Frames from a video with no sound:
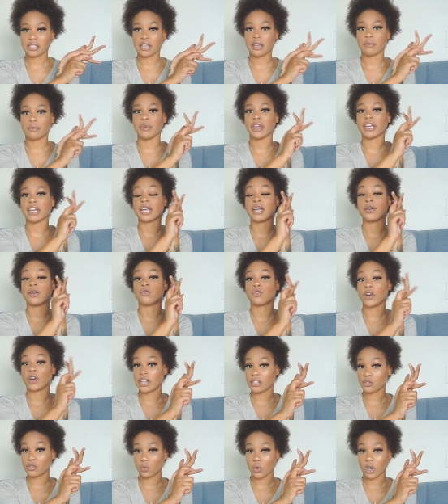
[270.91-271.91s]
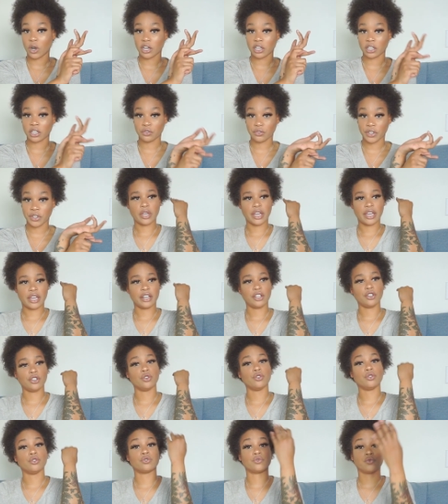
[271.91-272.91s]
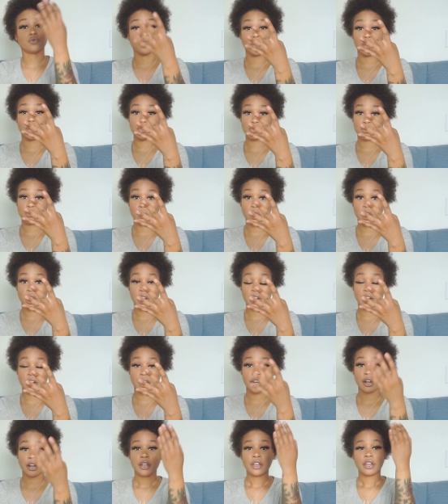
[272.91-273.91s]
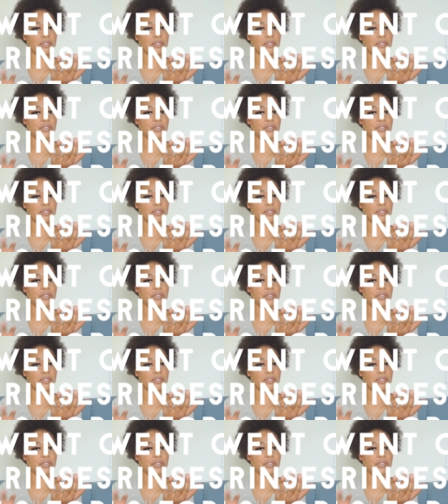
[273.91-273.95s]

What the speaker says: and make a rice water. Use rose water,